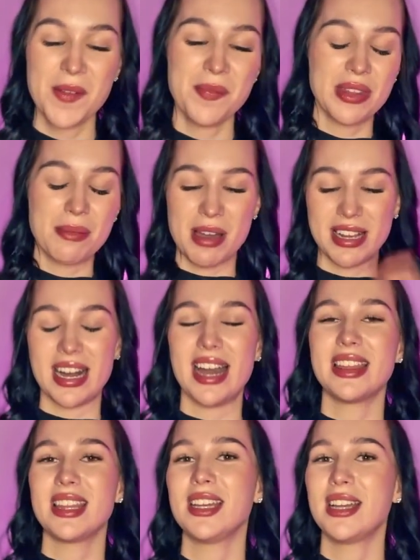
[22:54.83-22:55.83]
But I
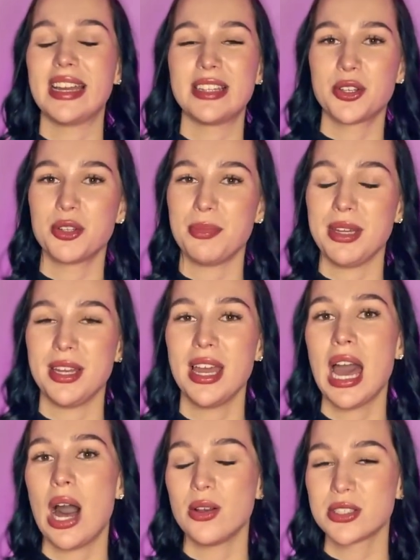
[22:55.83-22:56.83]
think it could be
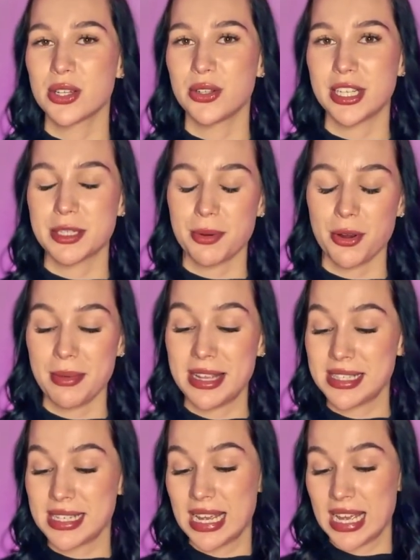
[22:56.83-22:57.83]
also good
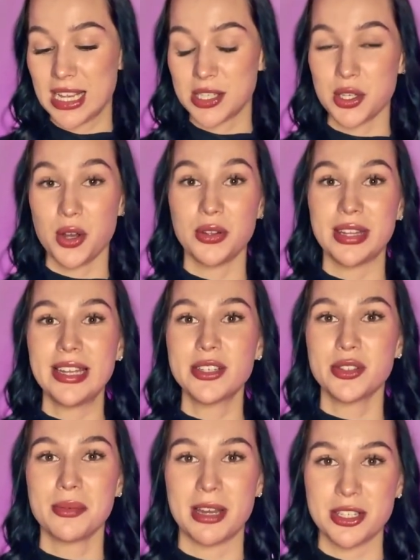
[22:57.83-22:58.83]
experiments. So thank you
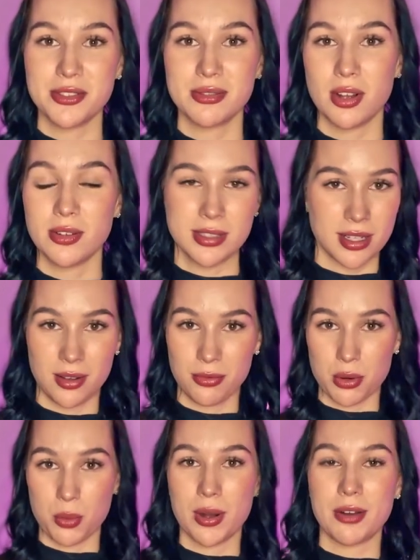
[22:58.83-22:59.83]
so much also
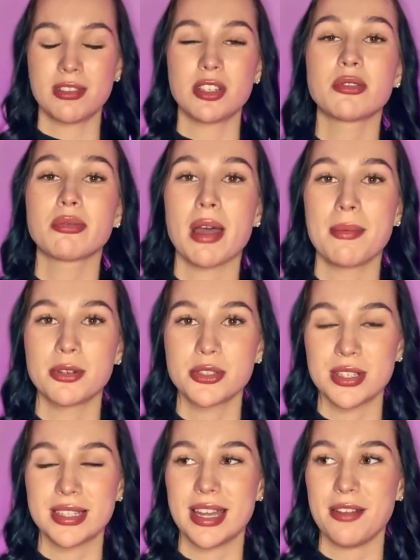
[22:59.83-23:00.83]
for one of the subscribers
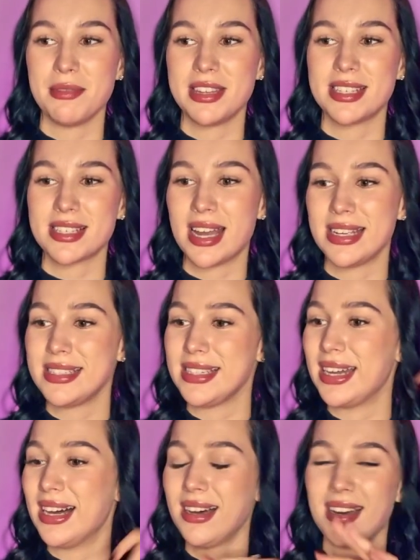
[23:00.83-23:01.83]
that gave me this
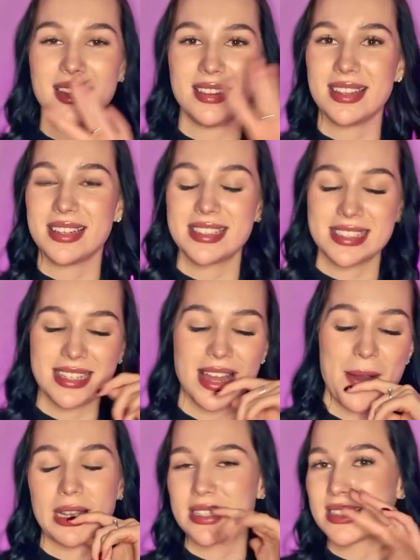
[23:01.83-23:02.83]
idea. I think it's
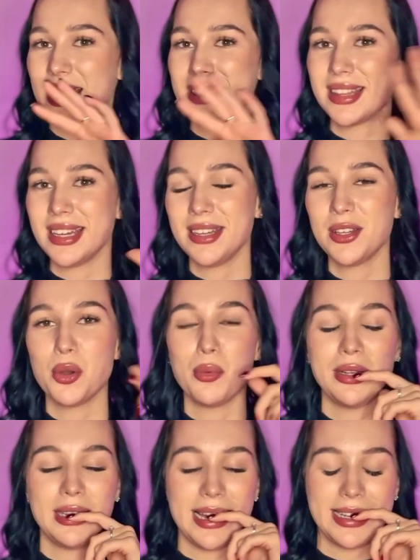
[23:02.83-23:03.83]
because I think you
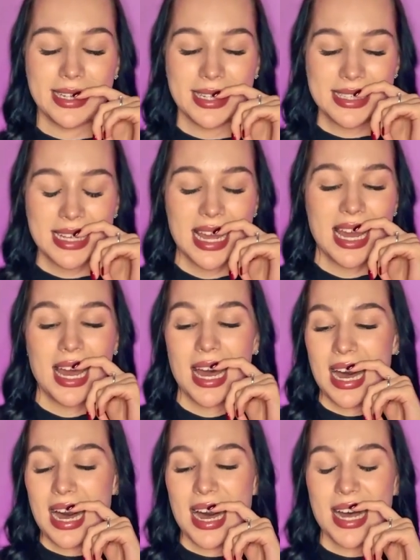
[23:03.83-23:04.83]
will like it.
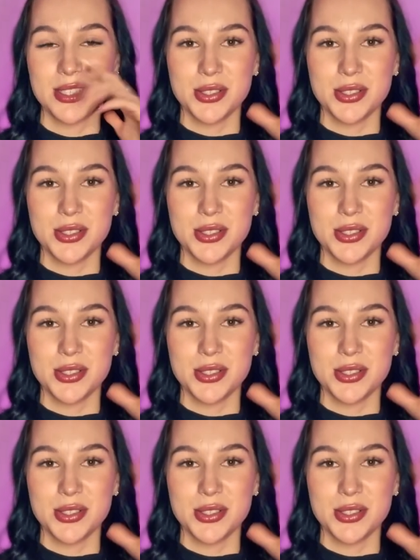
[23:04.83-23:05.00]
So